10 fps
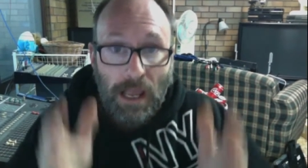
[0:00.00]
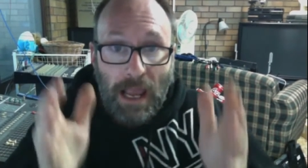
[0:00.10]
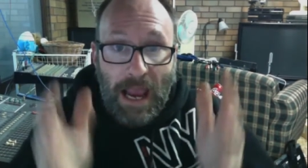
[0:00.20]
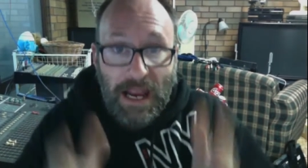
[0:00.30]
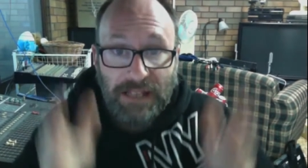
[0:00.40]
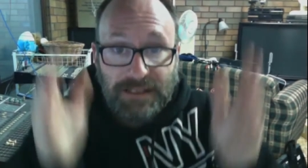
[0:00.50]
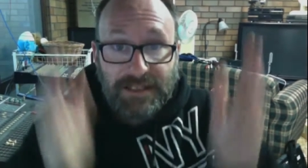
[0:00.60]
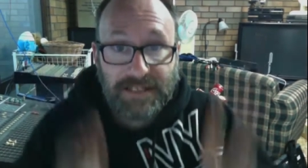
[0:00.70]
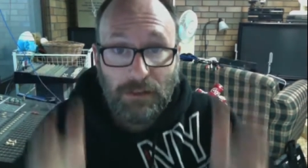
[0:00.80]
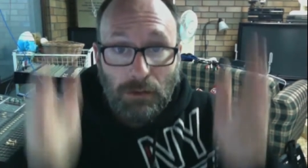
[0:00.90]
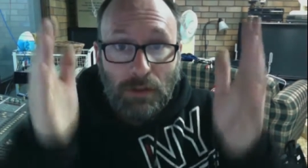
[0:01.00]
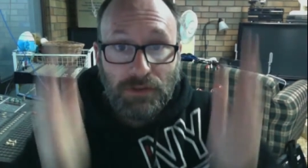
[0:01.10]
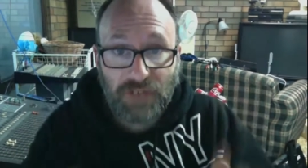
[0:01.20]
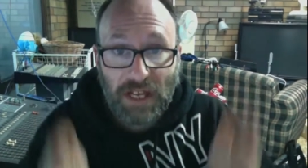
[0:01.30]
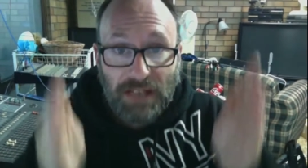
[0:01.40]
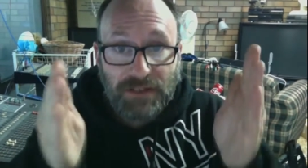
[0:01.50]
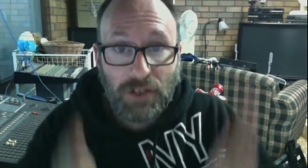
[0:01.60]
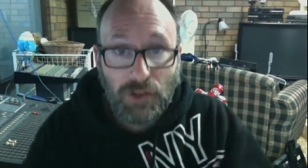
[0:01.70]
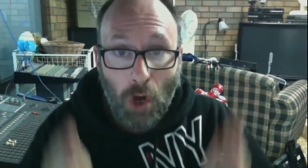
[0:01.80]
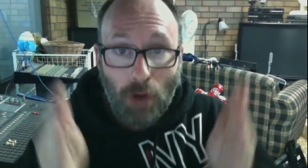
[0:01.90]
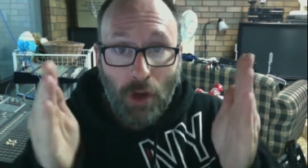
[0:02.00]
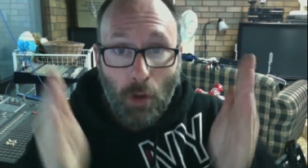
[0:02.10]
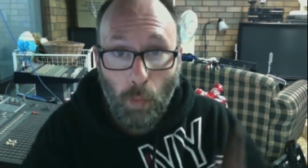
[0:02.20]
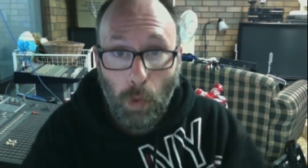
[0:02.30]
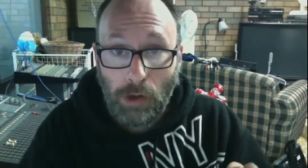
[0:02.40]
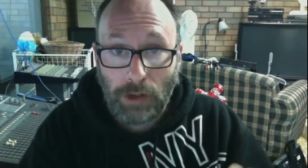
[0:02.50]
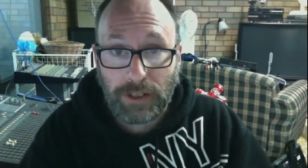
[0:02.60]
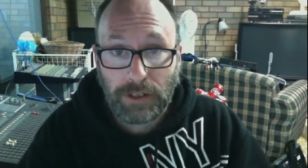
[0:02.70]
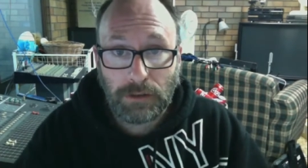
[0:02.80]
And it's still does not work.